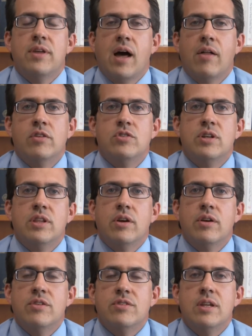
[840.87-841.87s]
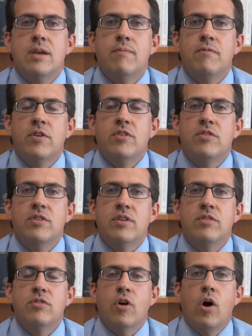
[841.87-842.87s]
theology, there is an
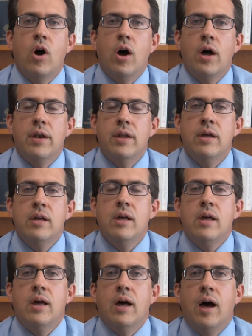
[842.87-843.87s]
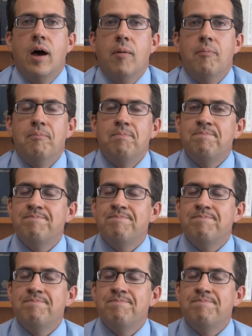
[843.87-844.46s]
emphasis on um,